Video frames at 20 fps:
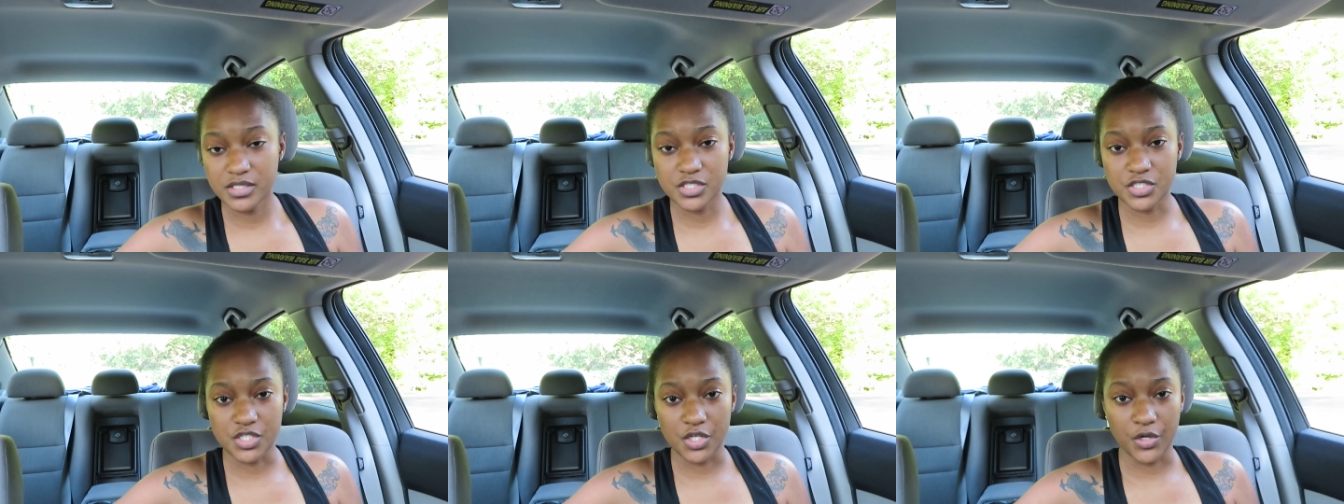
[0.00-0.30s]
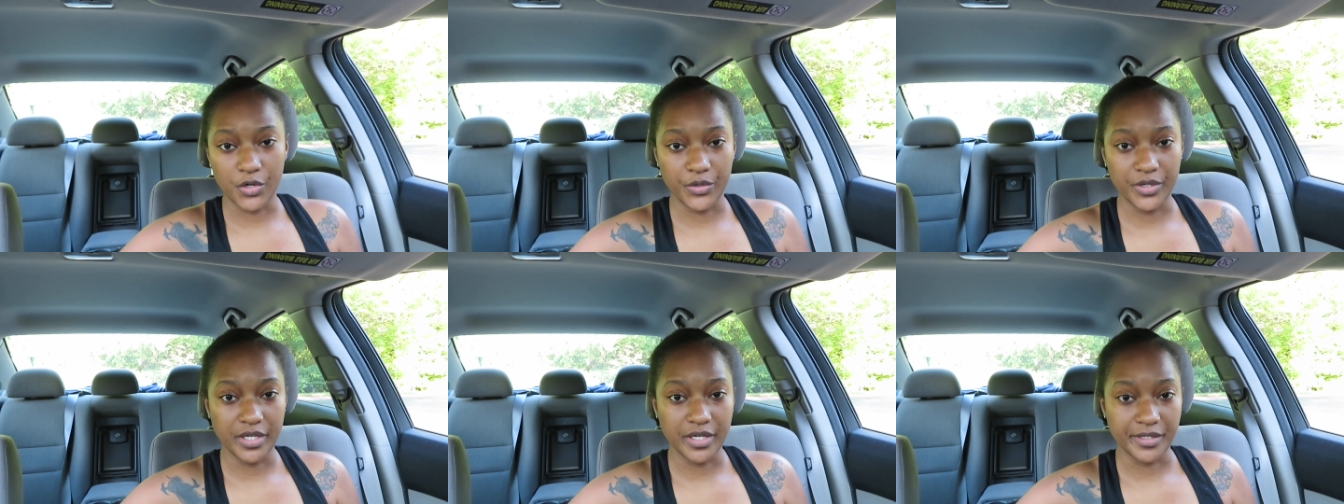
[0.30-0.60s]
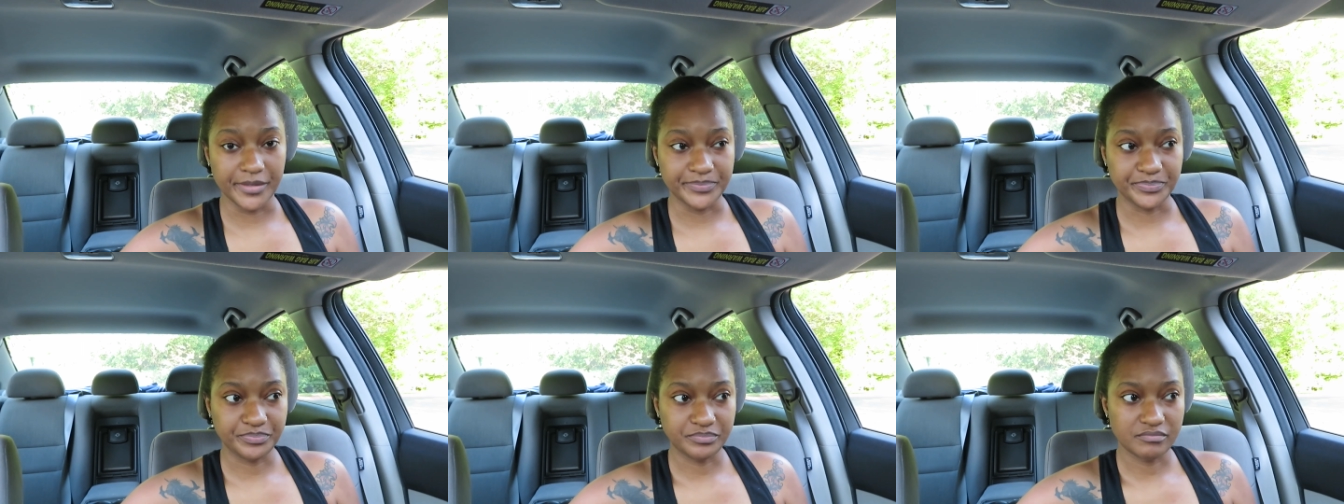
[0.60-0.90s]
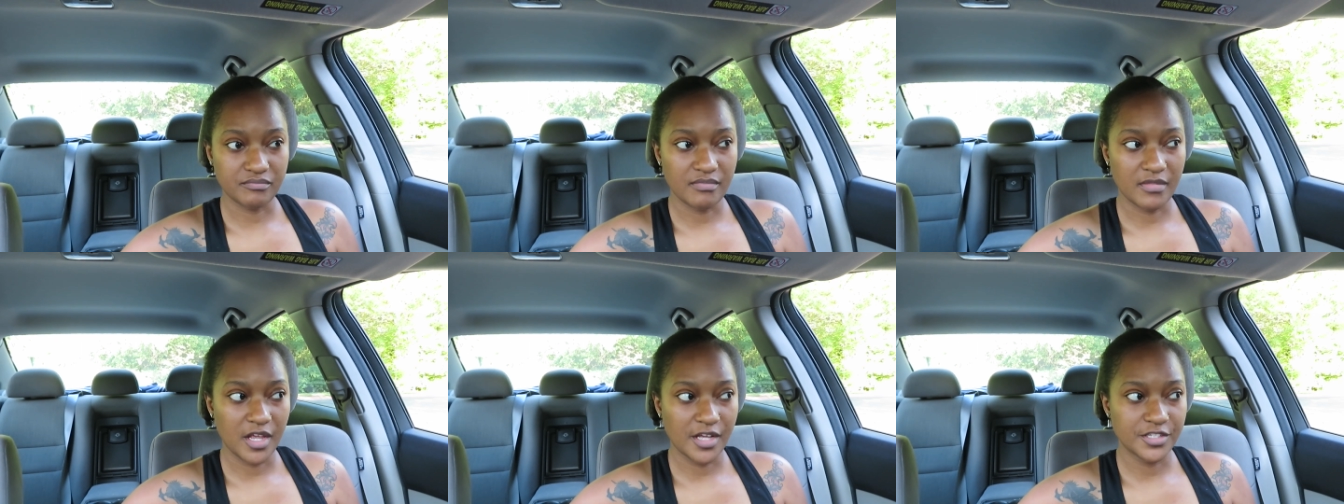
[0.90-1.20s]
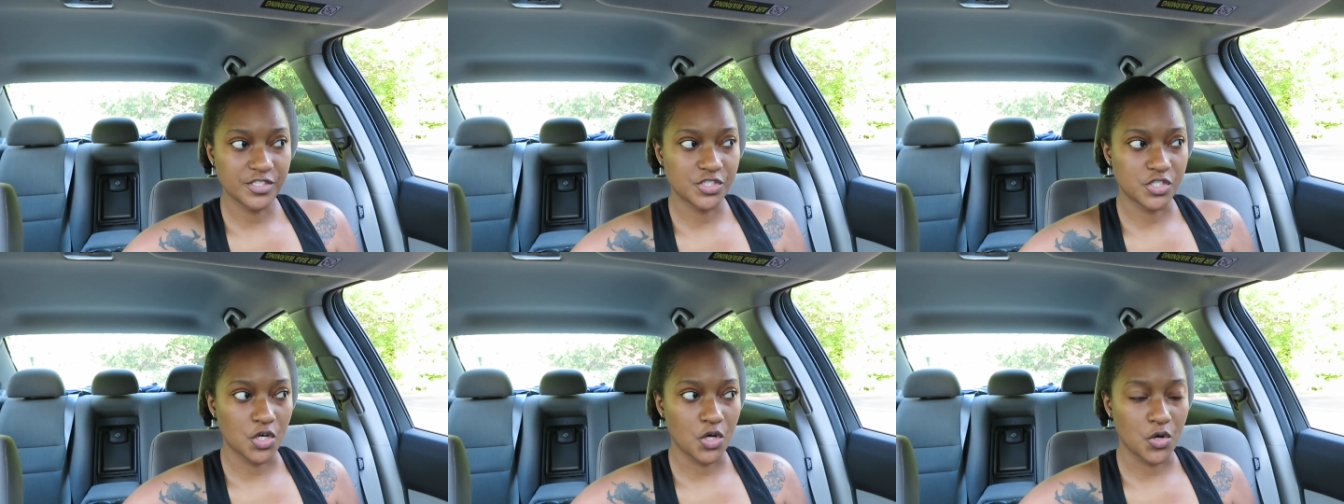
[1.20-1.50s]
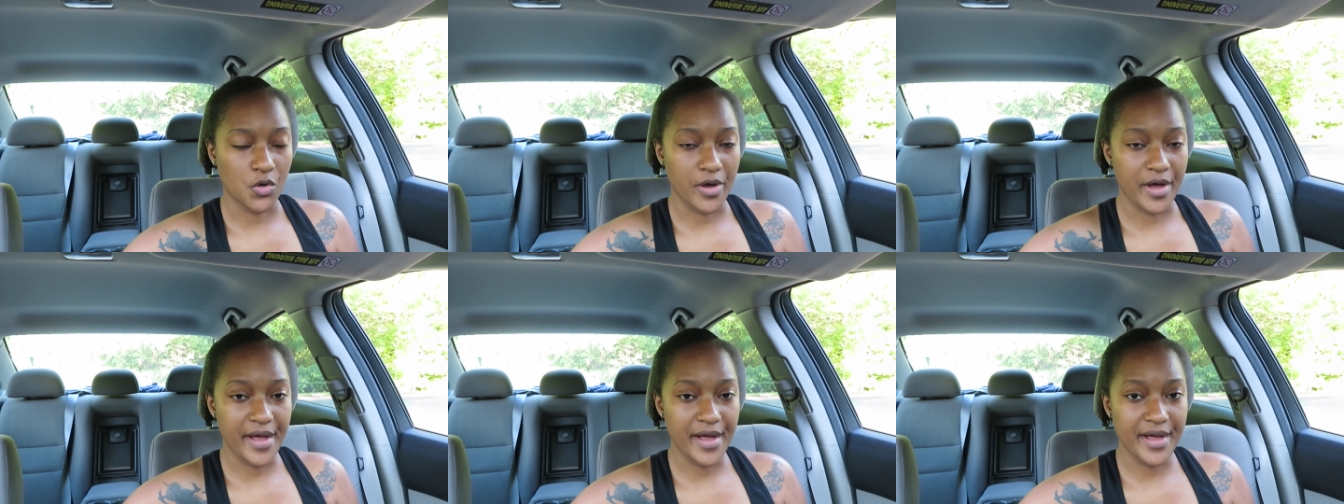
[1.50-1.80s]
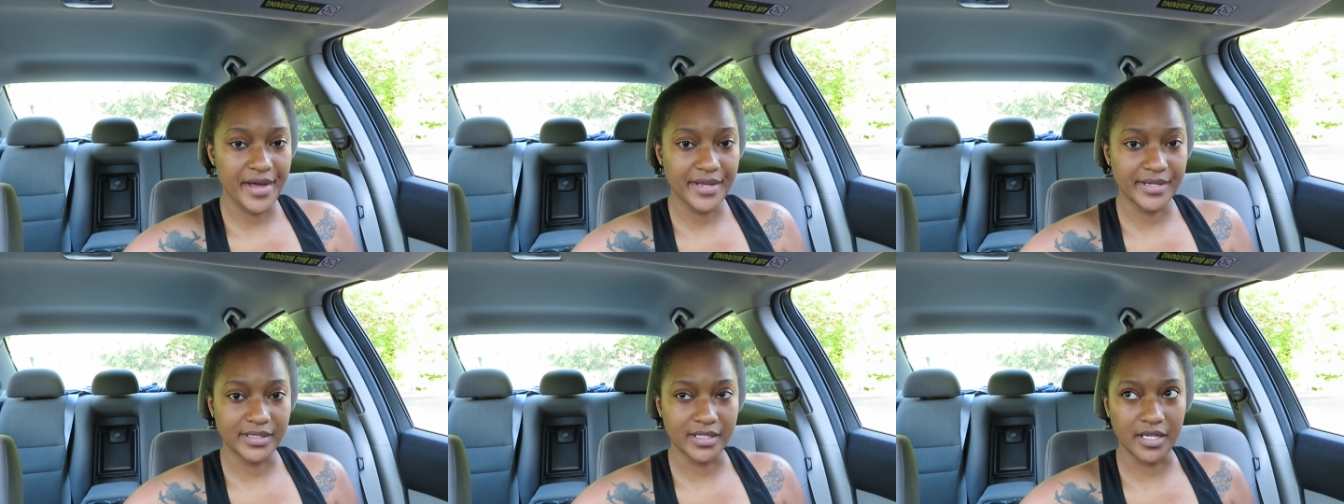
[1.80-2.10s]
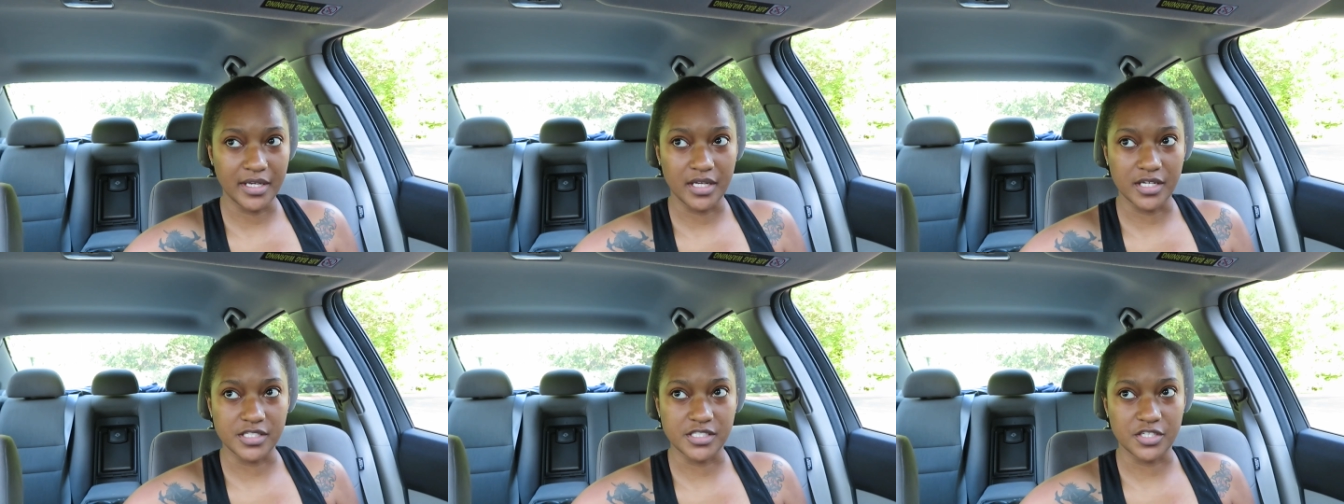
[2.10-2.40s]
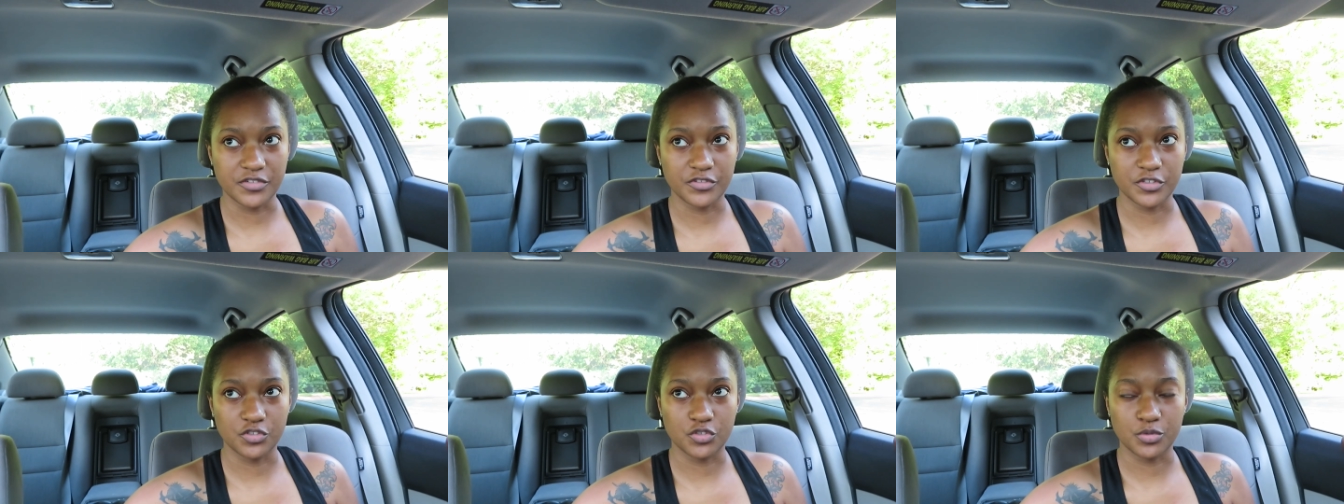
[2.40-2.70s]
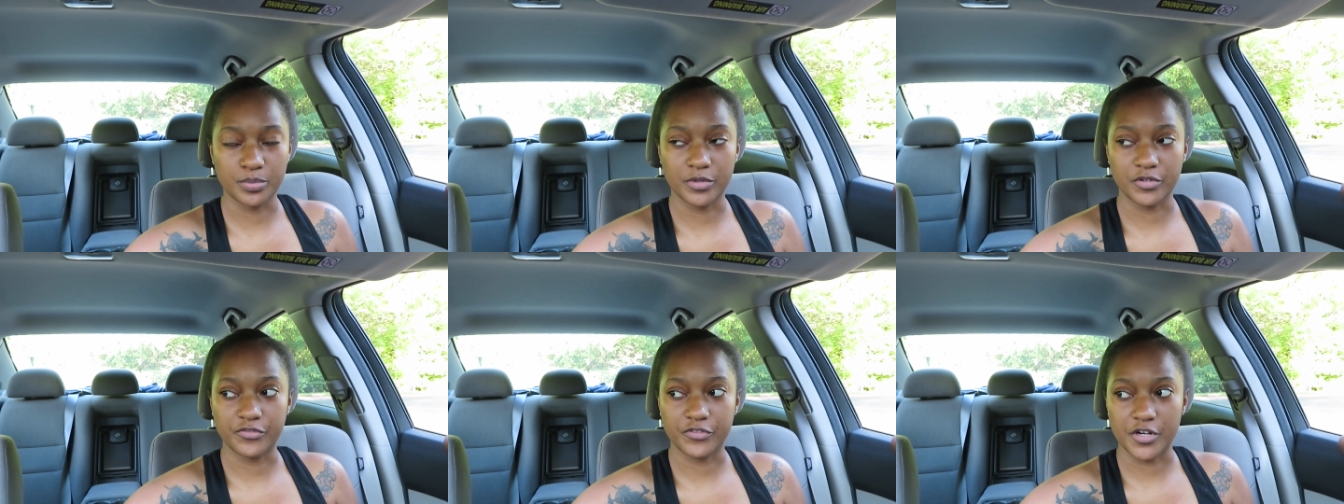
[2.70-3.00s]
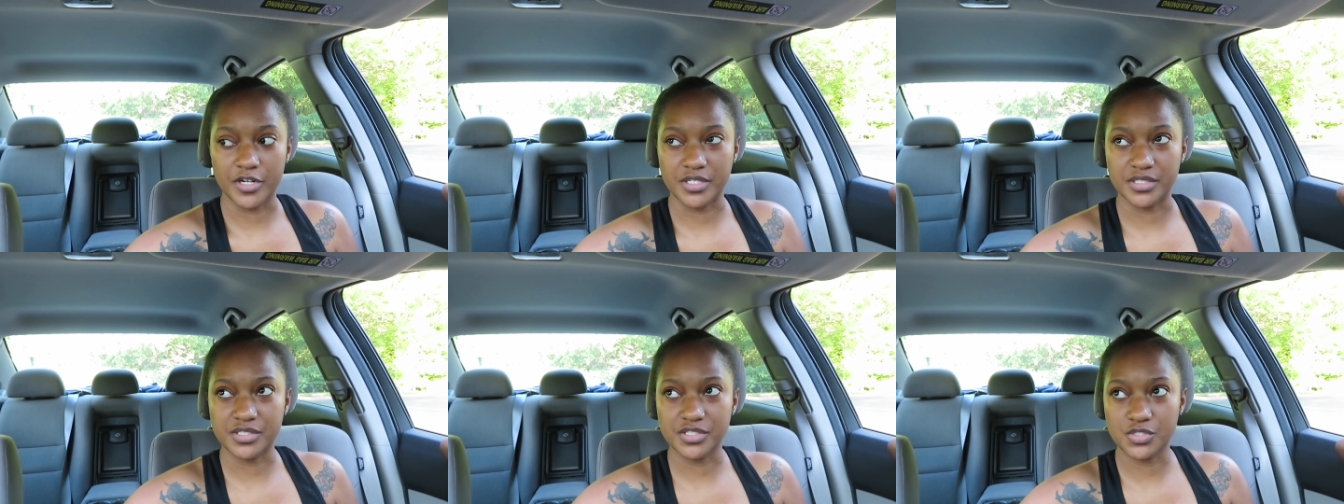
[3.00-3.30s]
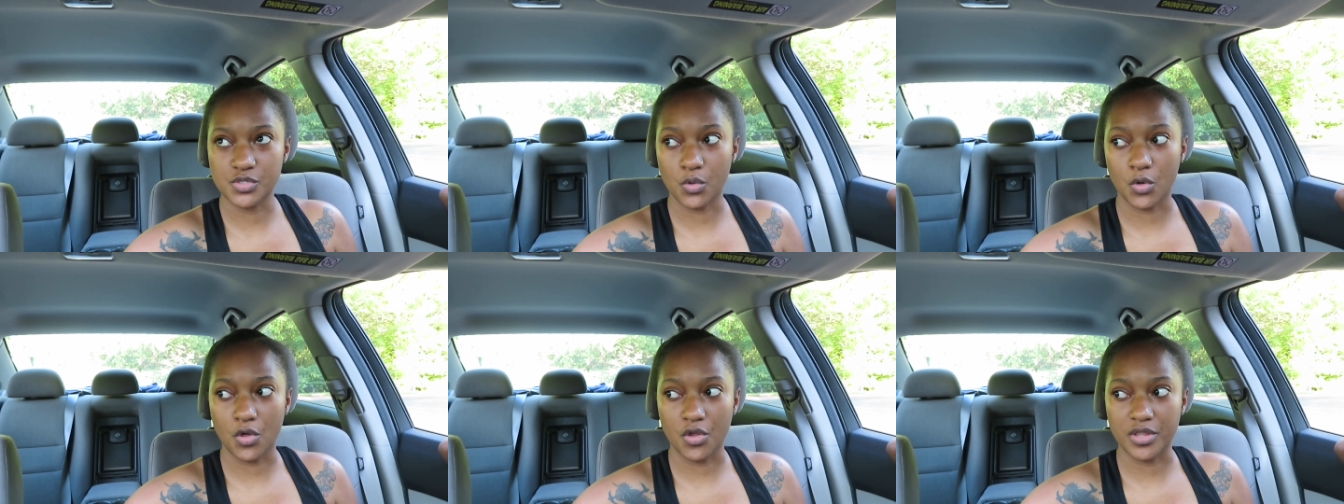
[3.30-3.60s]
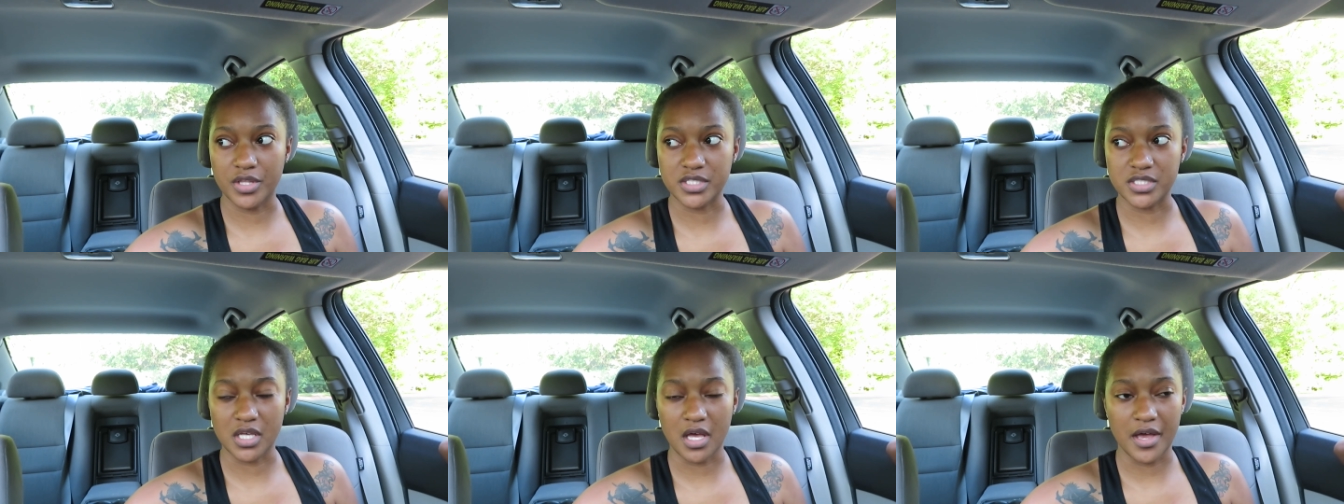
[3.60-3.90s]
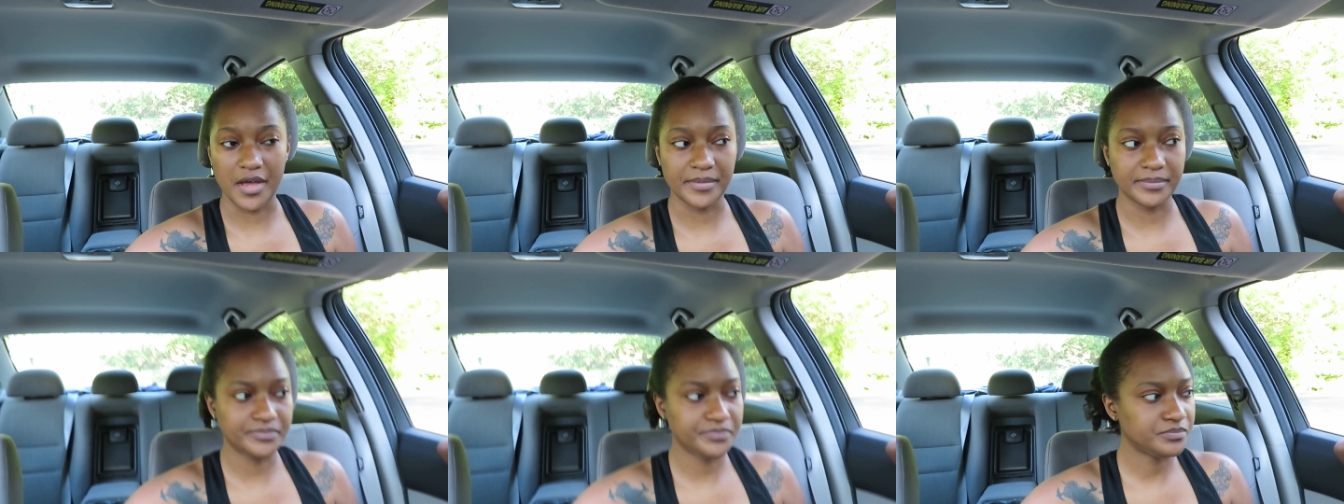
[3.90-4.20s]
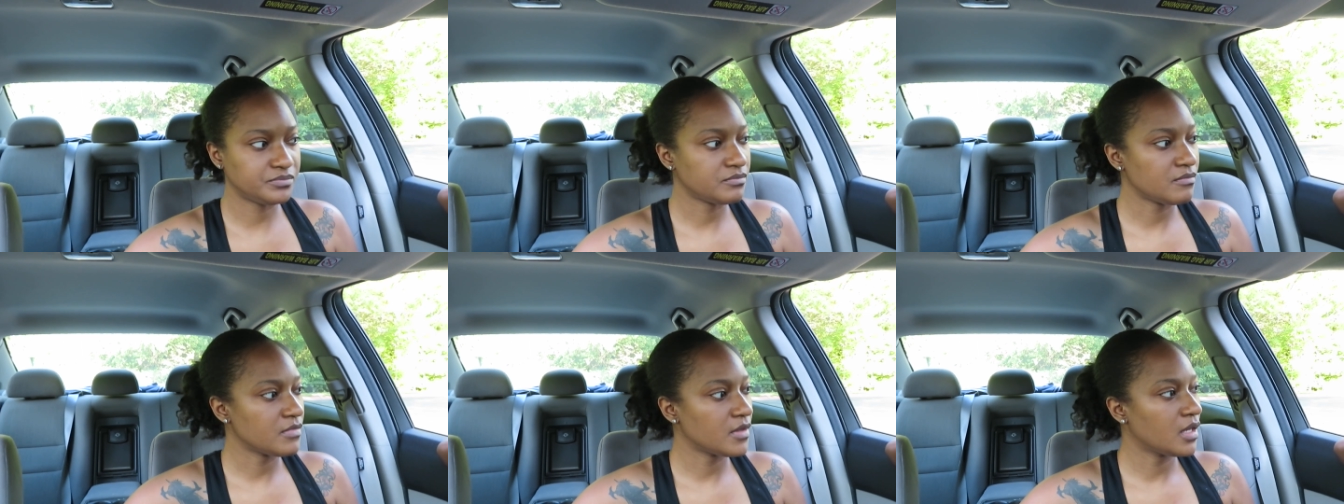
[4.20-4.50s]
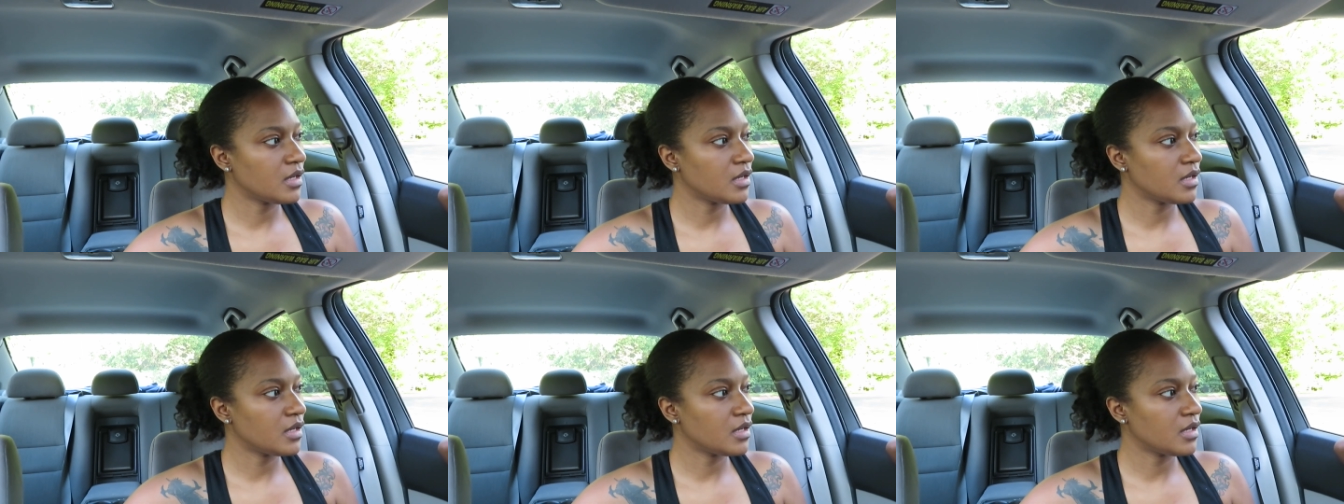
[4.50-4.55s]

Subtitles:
So, yeah. So, I had, like, a different group of friends all the time.